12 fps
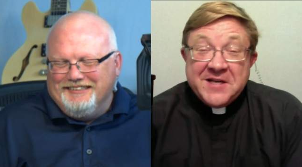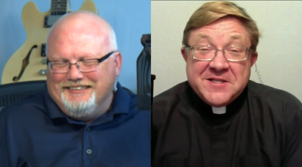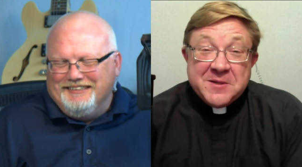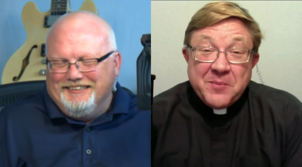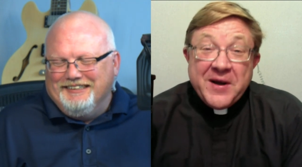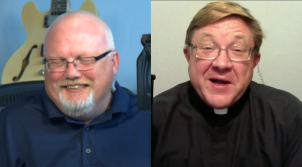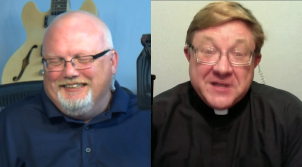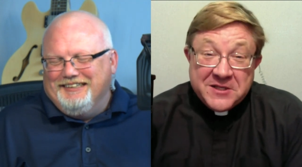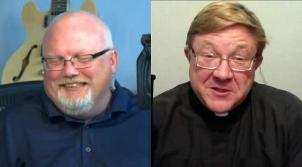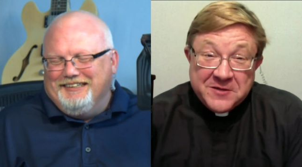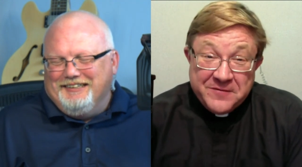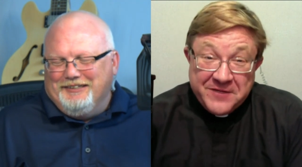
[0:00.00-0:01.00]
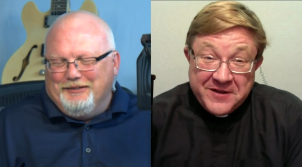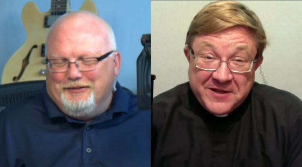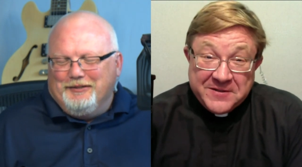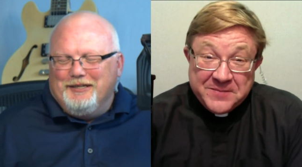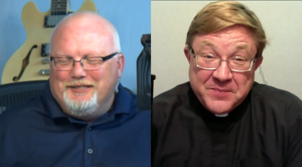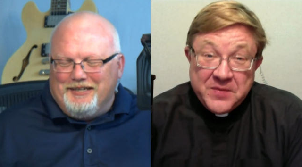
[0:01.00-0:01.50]
Speaker 1: it has a practical
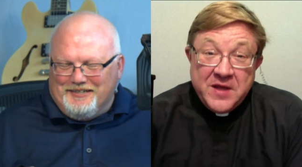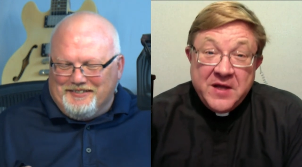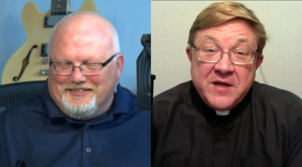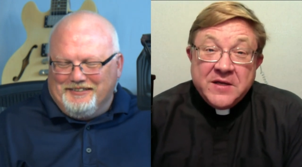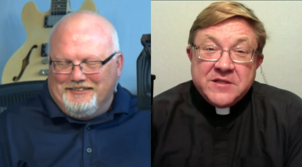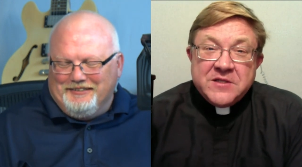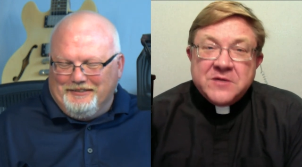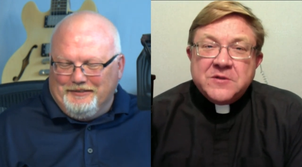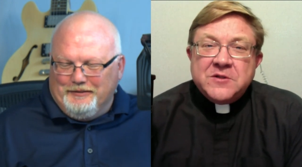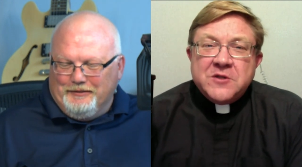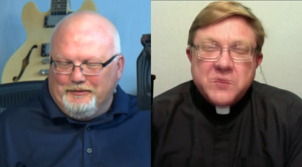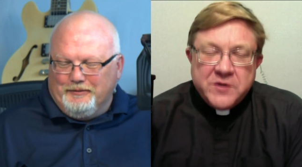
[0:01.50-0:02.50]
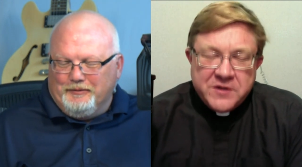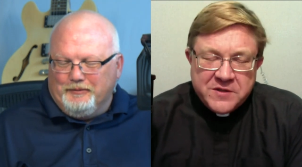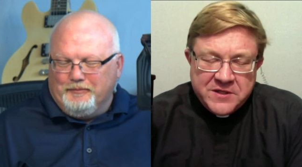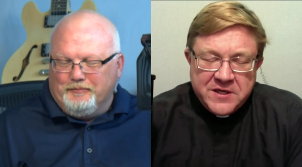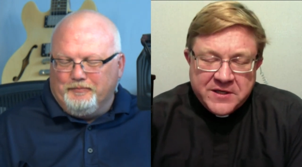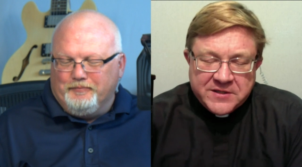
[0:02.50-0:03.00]
effect. It does. So, so
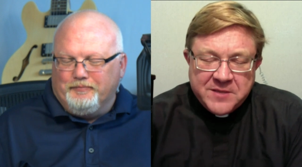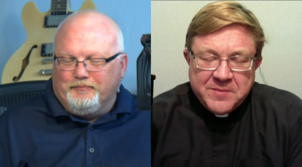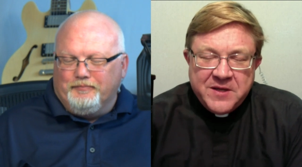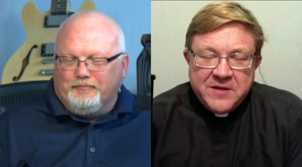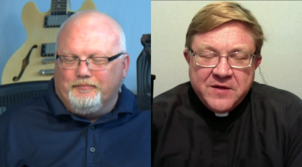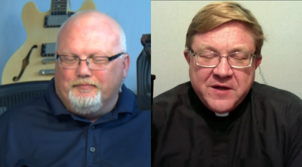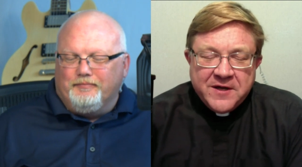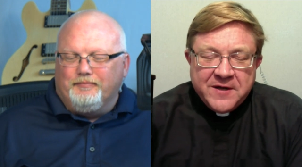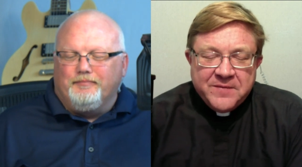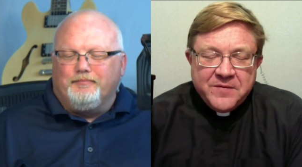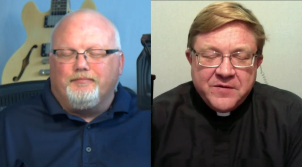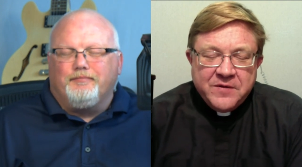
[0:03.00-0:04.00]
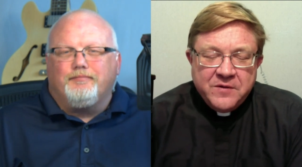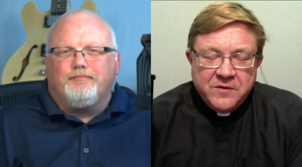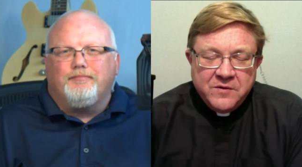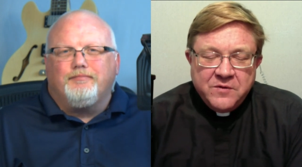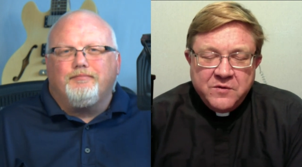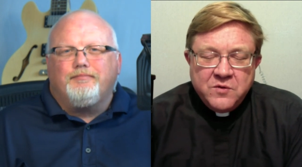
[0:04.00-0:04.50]
yes, I mean uh,
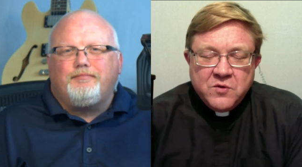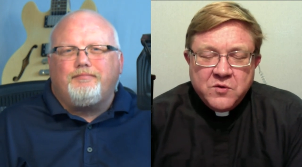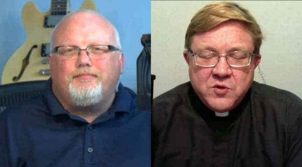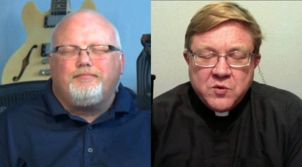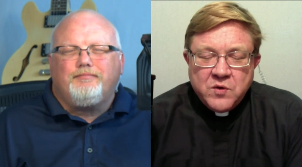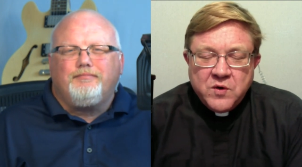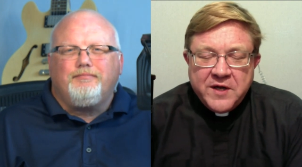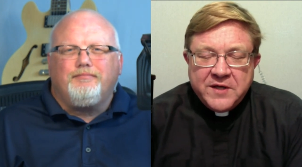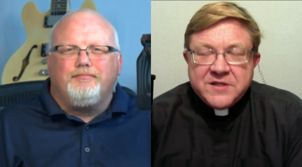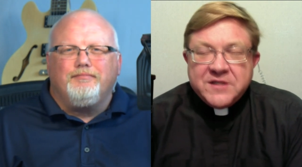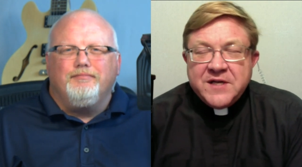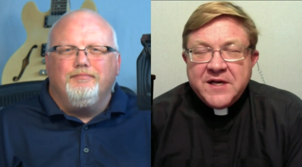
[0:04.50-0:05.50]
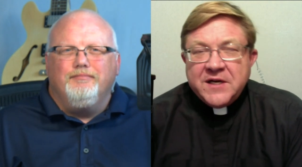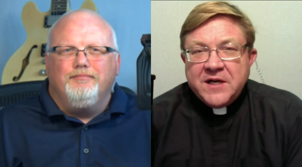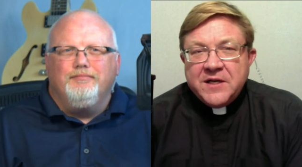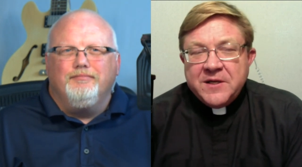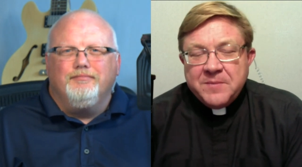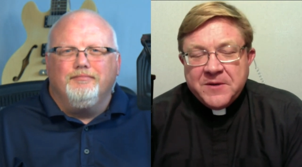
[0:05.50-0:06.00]
you're, you're right
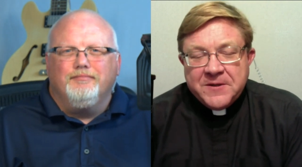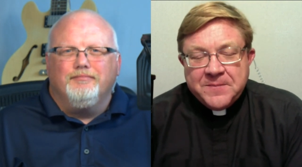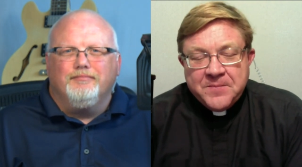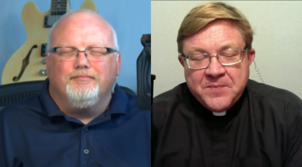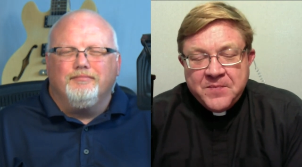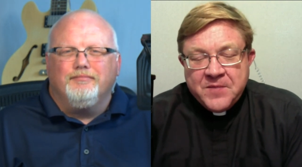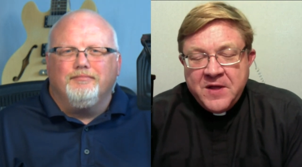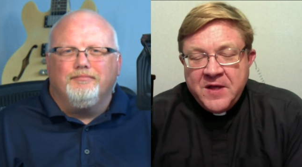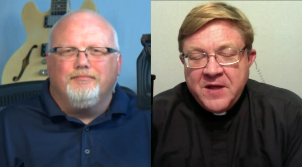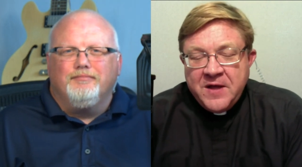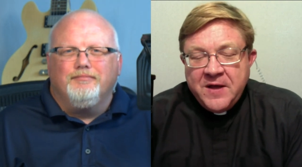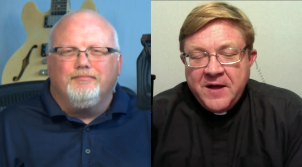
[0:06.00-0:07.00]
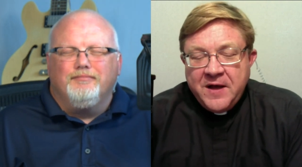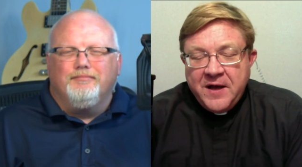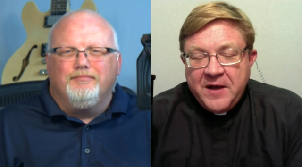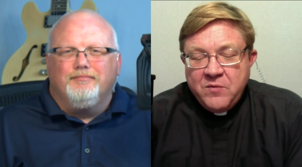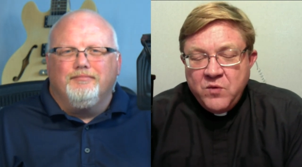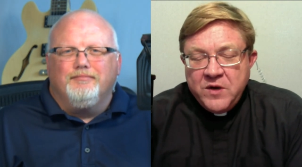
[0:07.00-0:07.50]
technically, but
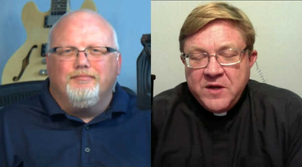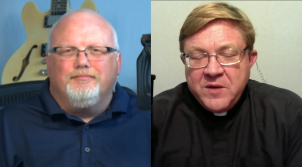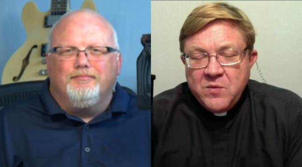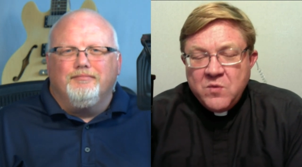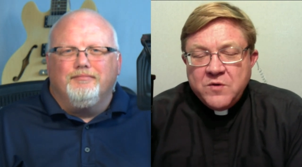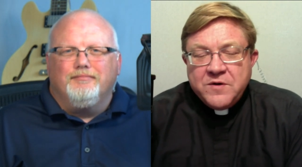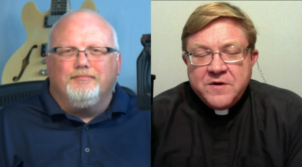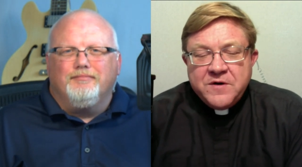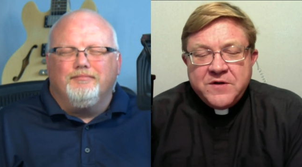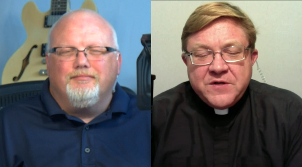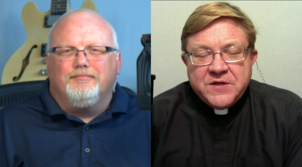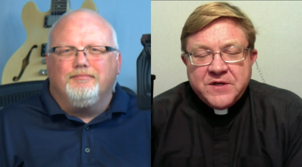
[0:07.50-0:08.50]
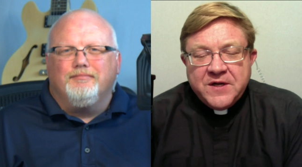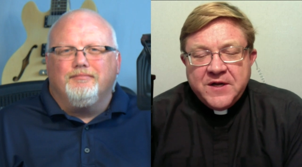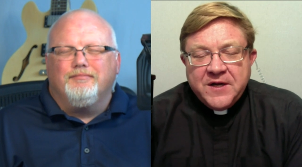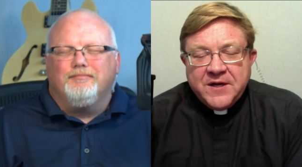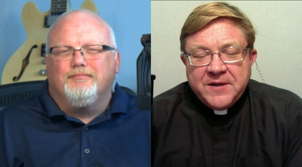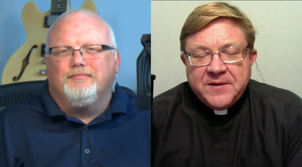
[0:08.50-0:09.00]
I really wouldn't.
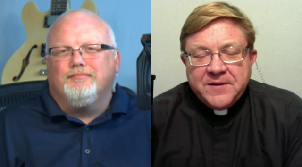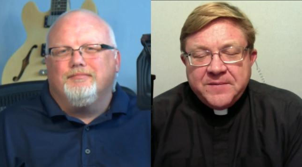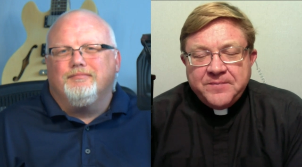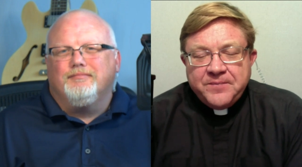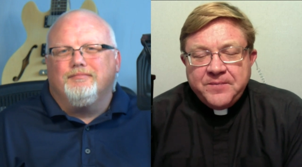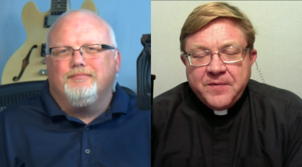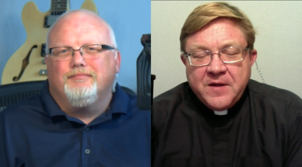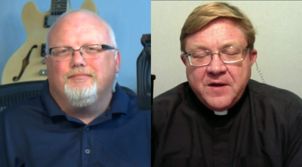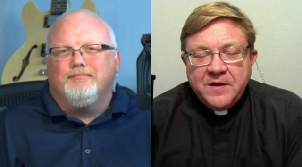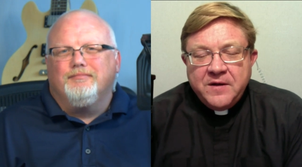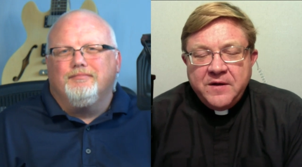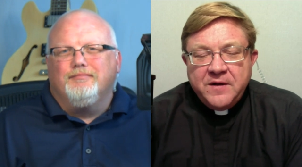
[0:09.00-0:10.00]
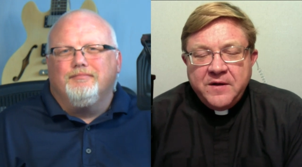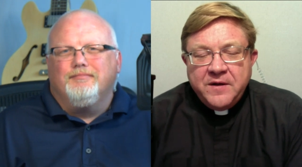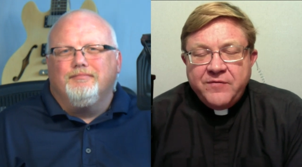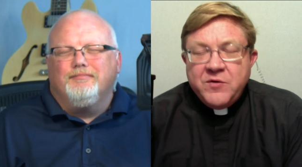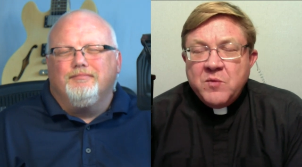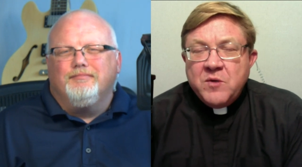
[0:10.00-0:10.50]
Uh,
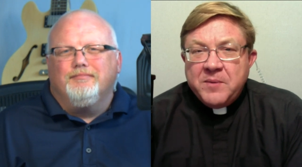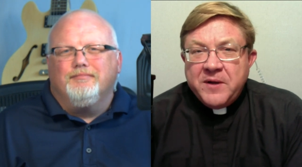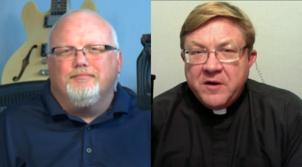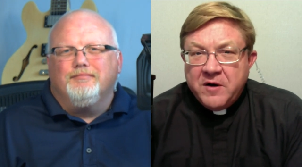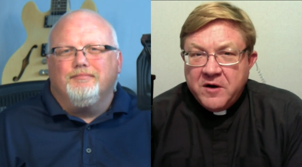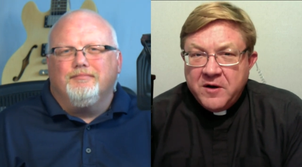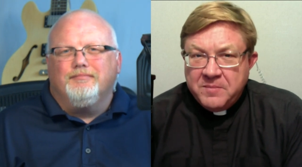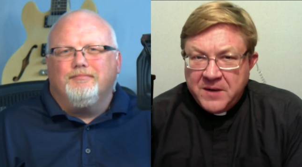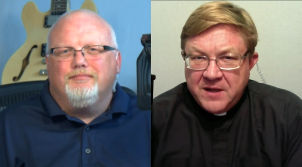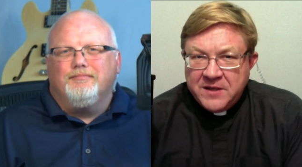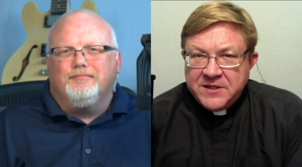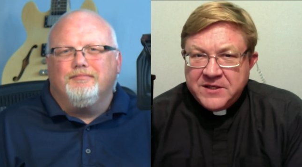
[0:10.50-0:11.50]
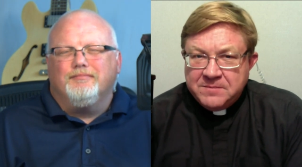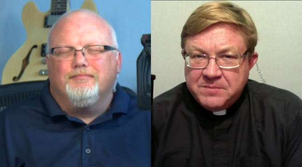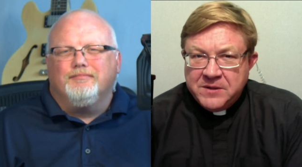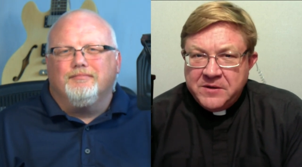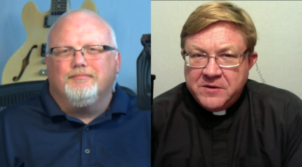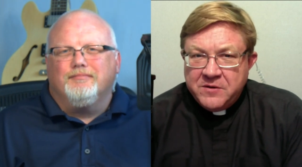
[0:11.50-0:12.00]
if you want to play hard politic,
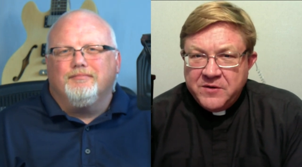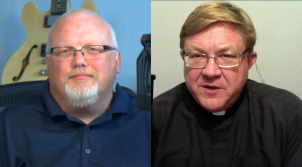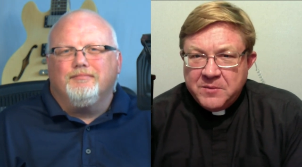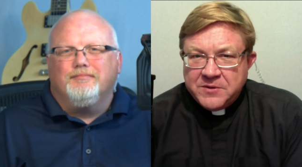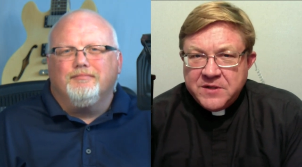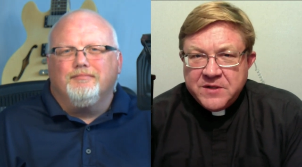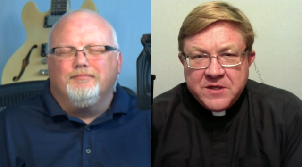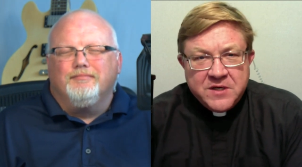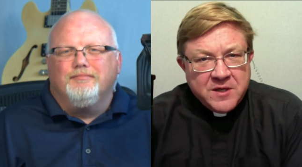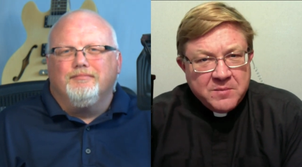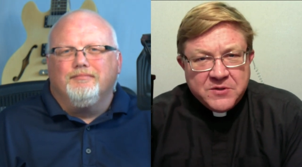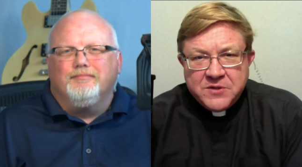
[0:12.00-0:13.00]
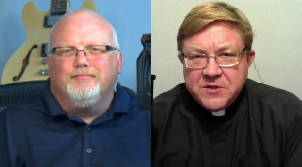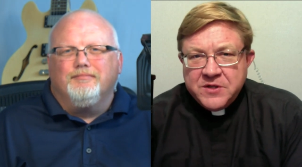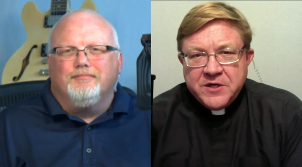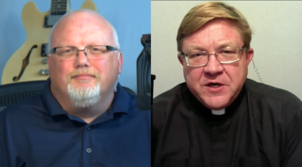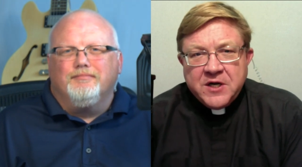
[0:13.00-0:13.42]
political numbers, the numbers are